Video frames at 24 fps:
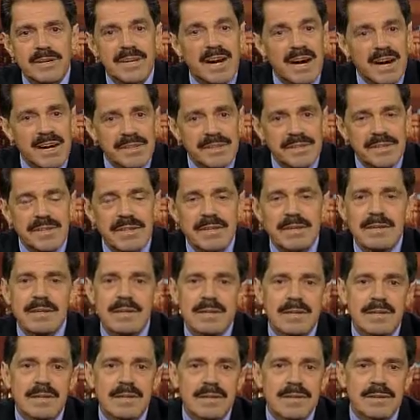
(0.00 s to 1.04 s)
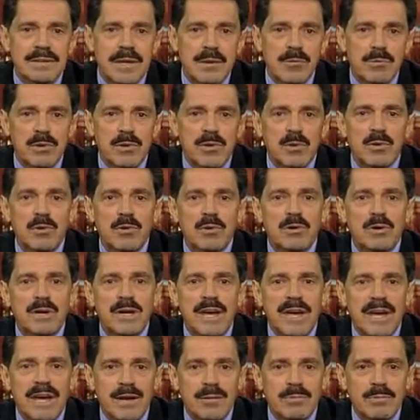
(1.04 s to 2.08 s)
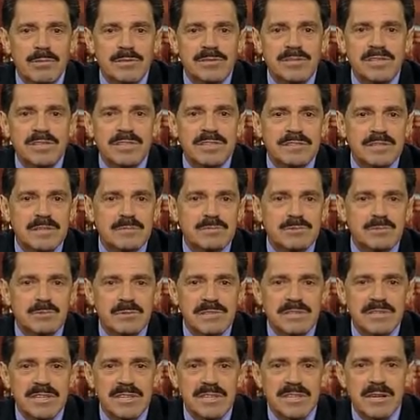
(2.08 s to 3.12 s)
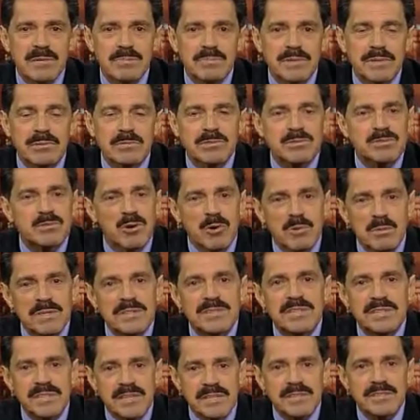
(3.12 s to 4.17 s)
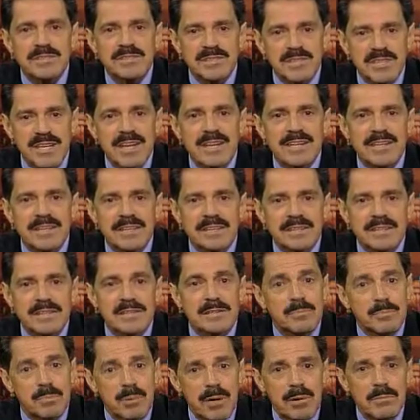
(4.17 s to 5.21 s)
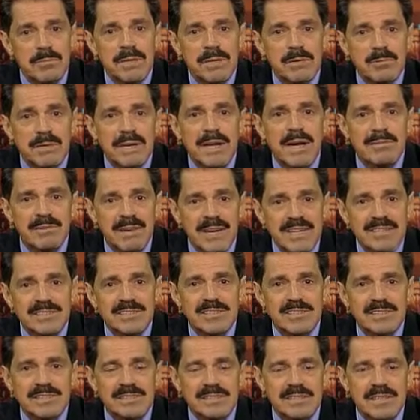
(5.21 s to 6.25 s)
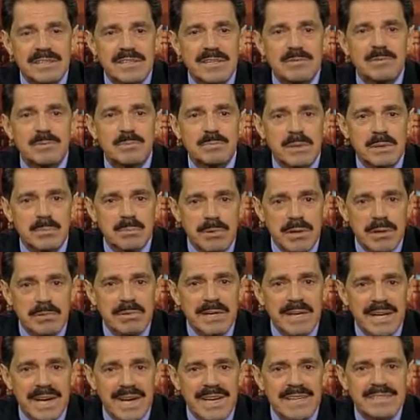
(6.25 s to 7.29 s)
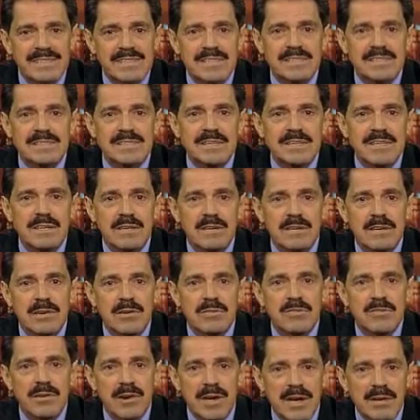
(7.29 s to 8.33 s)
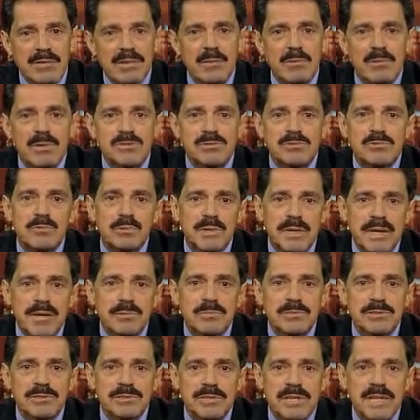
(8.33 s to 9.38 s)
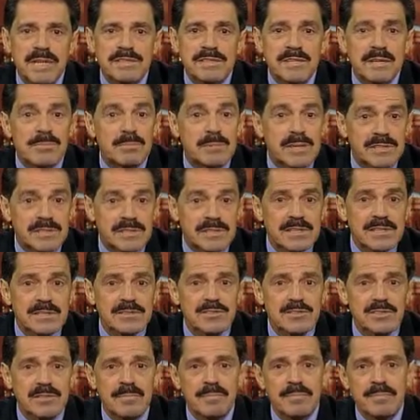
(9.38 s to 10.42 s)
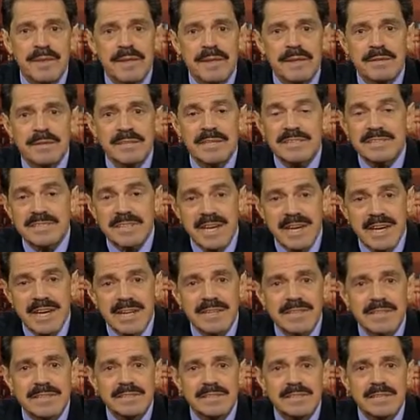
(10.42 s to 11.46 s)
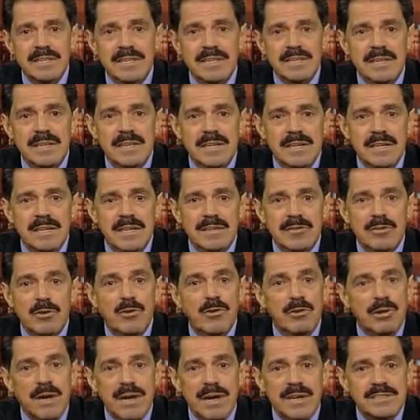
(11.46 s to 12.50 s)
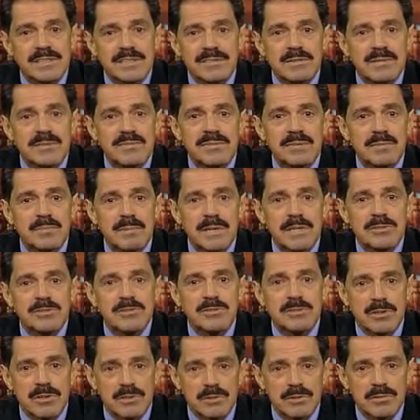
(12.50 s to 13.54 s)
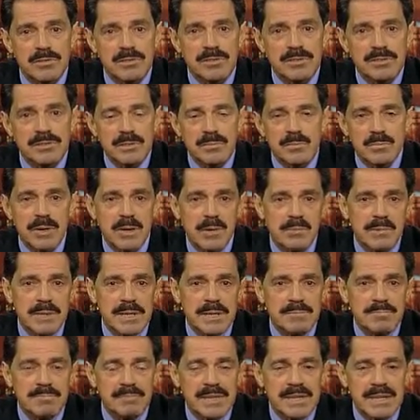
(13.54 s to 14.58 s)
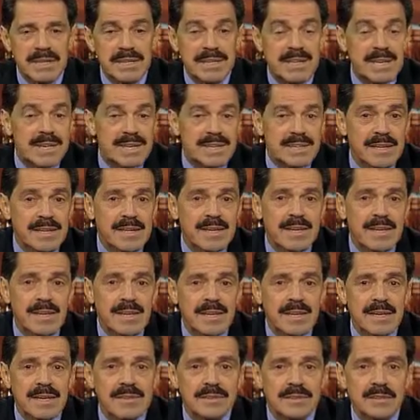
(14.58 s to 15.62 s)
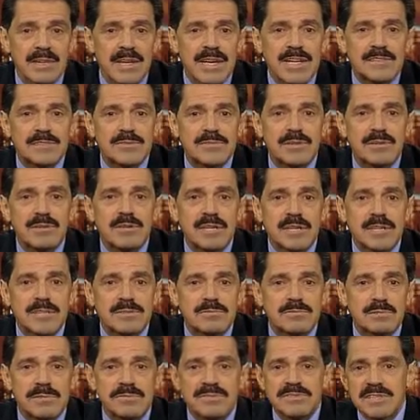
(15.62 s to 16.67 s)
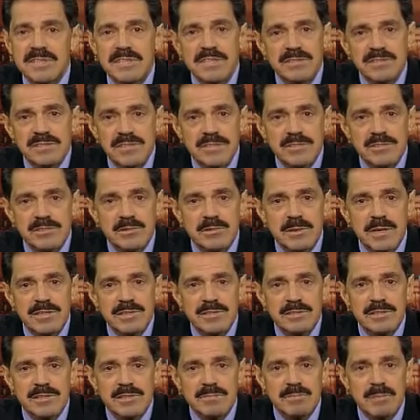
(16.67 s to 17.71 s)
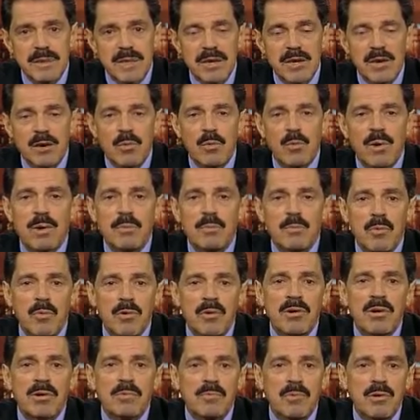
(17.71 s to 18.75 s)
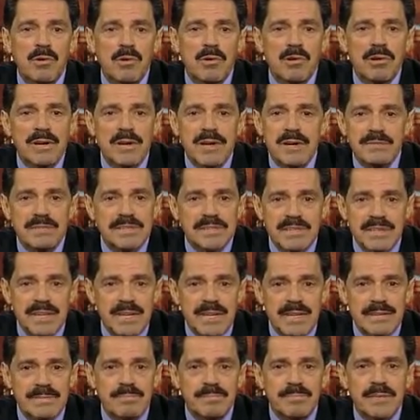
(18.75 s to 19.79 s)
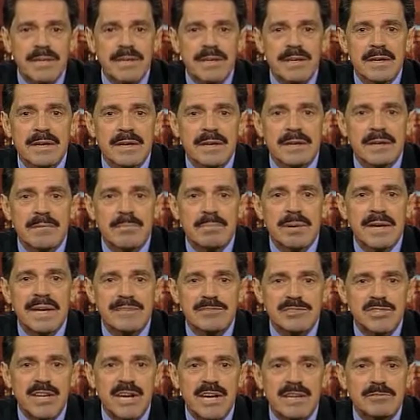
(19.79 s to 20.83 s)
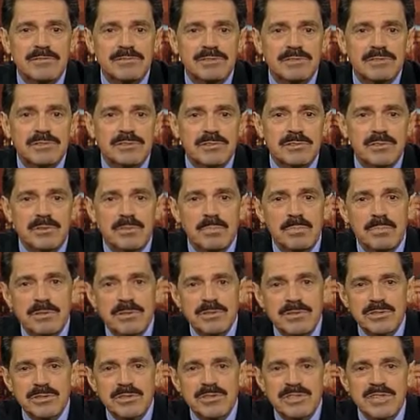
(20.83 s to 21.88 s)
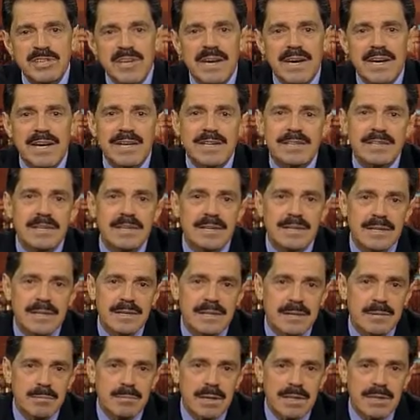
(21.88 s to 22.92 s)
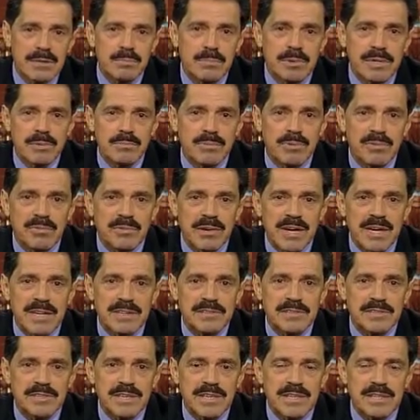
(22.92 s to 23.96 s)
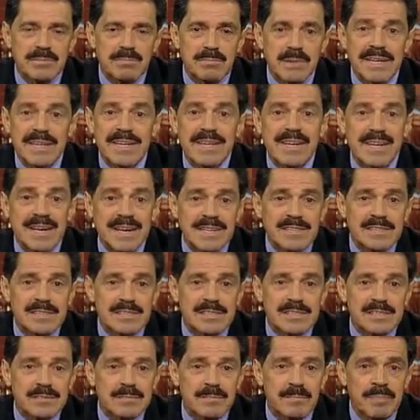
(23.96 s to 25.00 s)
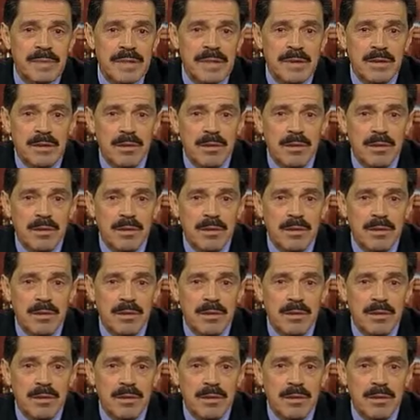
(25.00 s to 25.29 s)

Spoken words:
forgotten that when all cable systems were set up, there was always an understanding that the public would have access, that there would be public access for everyone to be able to get their message, their talent, and all kinds of information across to the public. And yet, in the last few years, we've seen a situation where more and more every day, PEG channels are sort of pushed aside by the big providers. And in many cases,